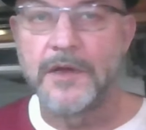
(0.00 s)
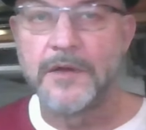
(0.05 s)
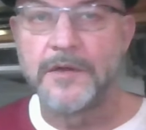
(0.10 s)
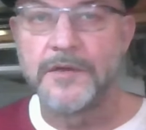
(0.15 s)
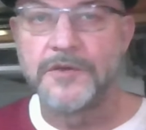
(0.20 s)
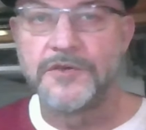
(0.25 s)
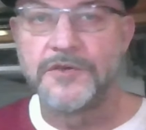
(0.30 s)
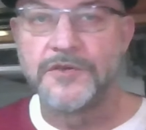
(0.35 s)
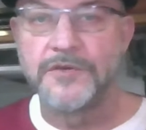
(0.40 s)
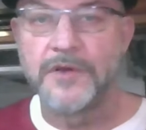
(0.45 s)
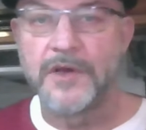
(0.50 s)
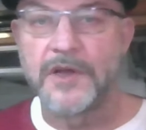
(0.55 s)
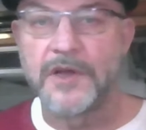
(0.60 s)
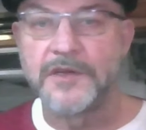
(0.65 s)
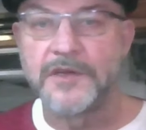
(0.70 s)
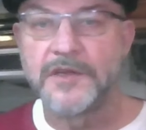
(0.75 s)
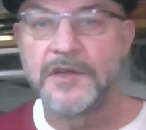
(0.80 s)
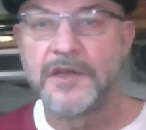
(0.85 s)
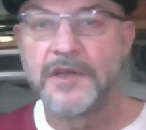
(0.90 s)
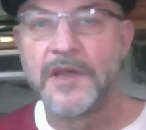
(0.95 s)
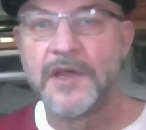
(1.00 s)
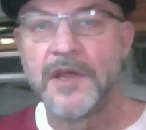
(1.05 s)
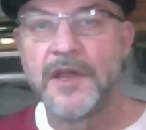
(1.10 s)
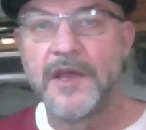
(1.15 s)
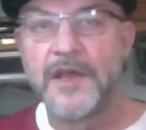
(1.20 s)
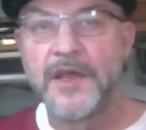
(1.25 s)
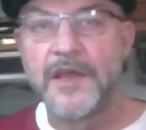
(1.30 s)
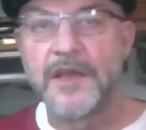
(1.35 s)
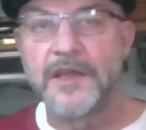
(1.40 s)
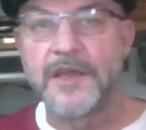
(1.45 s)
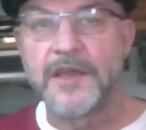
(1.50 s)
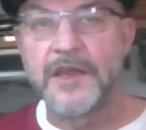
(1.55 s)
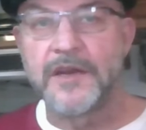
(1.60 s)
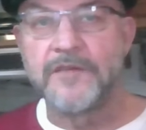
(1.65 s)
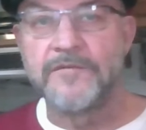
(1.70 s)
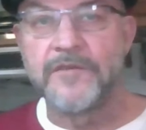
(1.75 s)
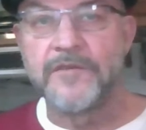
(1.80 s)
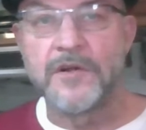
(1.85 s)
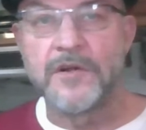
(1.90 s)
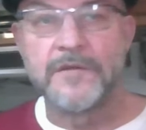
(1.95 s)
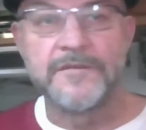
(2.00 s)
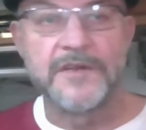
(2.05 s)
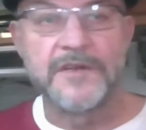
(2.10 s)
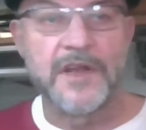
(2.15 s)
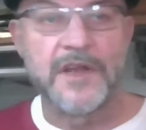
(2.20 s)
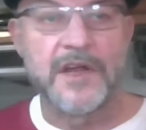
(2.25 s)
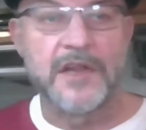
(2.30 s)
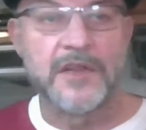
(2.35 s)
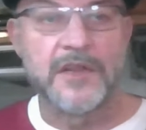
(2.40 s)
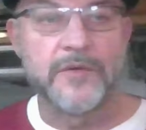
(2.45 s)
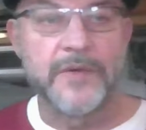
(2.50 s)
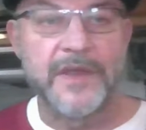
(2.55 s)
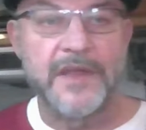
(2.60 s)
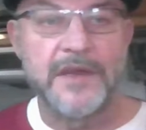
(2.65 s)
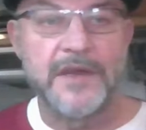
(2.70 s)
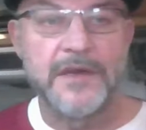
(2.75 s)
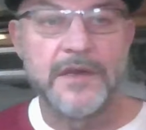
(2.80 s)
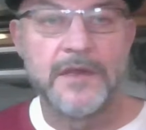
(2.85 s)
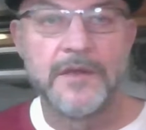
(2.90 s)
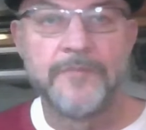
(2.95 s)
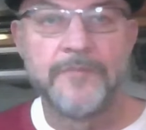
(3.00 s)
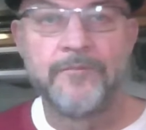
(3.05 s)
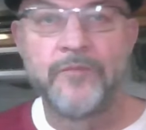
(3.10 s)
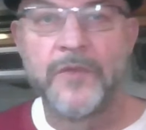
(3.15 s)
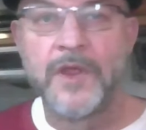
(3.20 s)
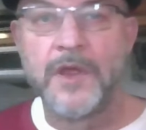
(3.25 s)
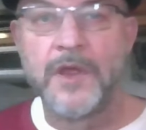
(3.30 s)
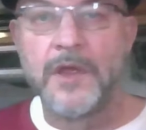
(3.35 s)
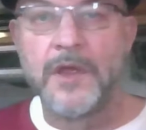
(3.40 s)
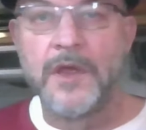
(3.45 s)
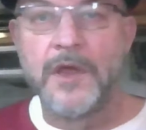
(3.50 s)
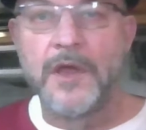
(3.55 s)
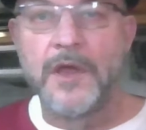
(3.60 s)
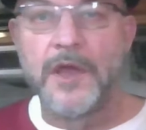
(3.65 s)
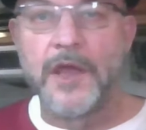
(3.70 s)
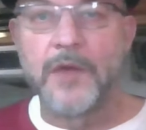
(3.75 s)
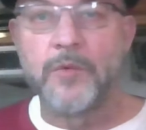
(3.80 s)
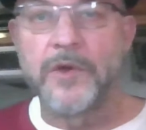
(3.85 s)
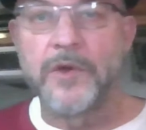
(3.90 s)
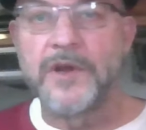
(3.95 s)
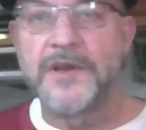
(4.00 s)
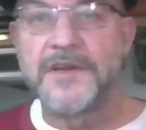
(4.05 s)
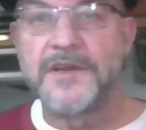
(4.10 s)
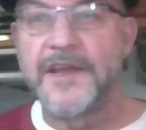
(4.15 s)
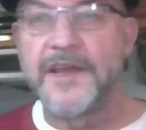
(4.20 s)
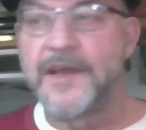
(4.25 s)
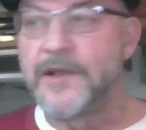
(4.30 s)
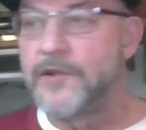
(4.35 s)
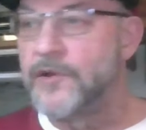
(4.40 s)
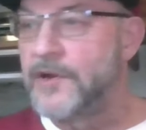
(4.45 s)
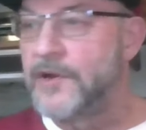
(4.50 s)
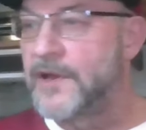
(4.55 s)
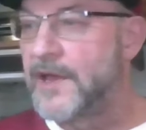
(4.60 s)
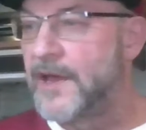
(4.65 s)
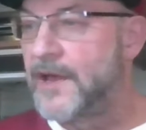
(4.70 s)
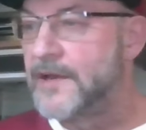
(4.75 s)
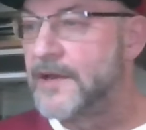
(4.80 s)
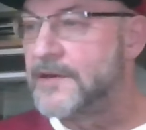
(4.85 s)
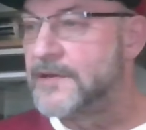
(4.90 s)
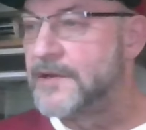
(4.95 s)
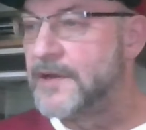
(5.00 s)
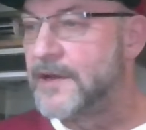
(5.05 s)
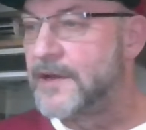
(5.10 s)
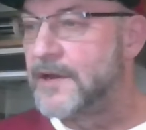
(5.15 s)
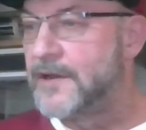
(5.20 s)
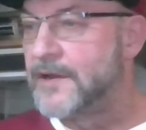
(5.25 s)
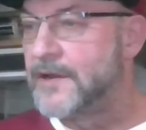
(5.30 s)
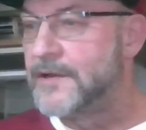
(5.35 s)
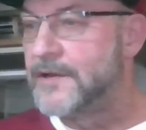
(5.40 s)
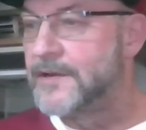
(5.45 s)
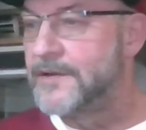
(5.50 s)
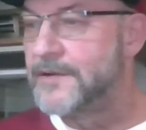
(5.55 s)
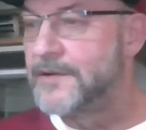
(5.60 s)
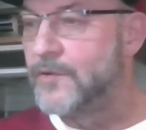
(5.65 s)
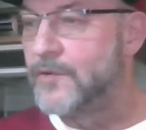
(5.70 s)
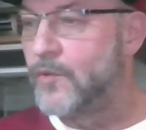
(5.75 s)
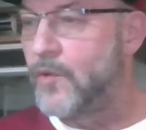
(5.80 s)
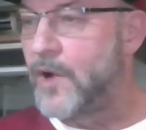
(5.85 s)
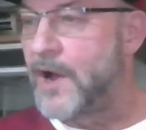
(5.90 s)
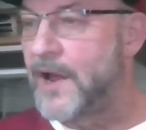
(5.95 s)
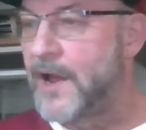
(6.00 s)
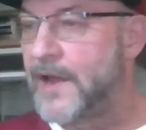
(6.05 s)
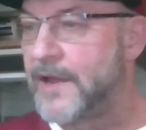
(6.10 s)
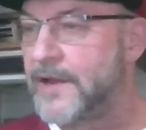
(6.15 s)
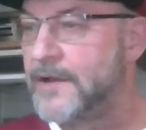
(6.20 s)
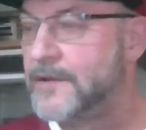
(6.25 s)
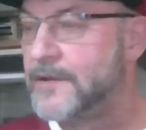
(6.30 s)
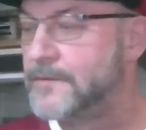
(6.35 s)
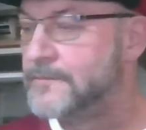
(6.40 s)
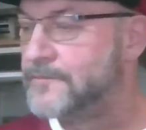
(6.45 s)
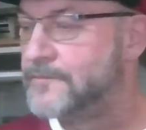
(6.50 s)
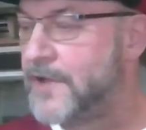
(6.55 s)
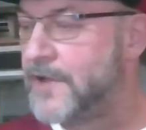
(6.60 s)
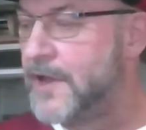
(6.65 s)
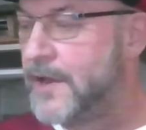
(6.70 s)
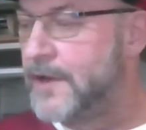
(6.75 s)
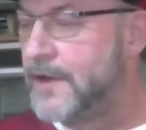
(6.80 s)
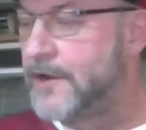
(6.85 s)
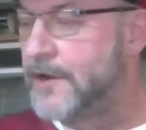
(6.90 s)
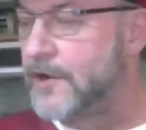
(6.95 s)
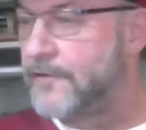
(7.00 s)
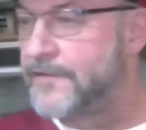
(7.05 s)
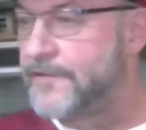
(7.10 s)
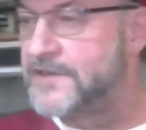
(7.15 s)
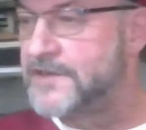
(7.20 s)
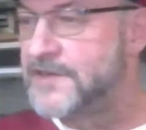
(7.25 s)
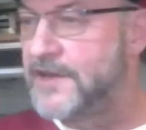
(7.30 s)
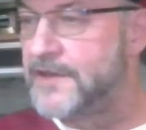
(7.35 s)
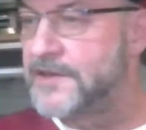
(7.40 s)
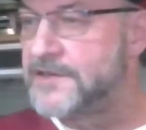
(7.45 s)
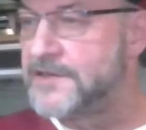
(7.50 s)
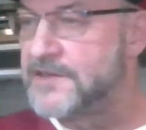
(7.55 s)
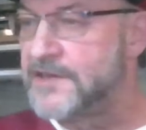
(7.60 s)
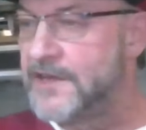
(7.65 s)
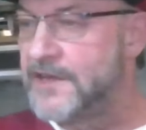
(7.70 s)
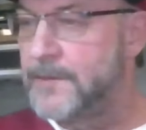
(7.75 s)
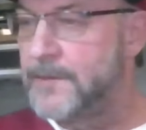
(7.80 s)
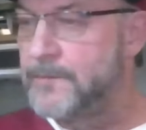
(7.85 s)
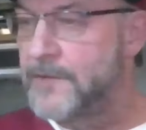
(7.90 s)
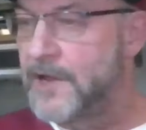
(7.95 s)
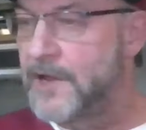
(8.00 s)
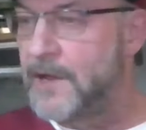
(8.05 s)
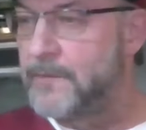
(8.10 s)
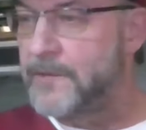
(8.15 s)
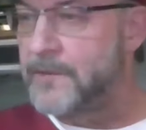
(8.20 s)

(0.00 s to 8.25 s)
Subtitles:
do not get involved in Halloween. And we're going to take a look at why. Now, if you see the steam coming